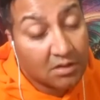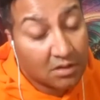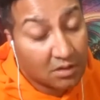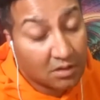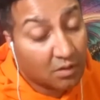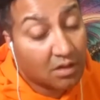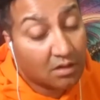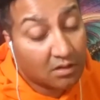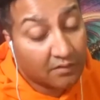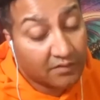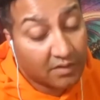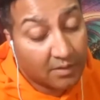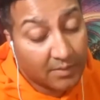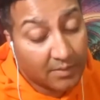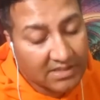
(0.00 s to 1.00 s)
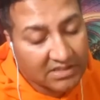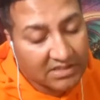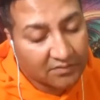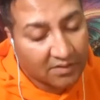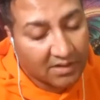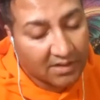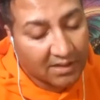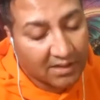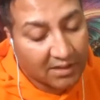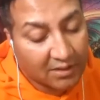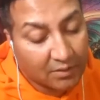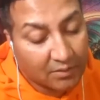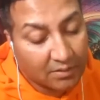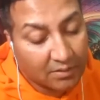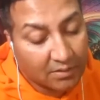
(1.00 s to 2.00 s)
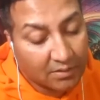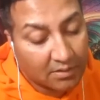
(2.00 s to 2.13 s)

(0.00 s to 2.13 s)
quite a lot of the masses right now.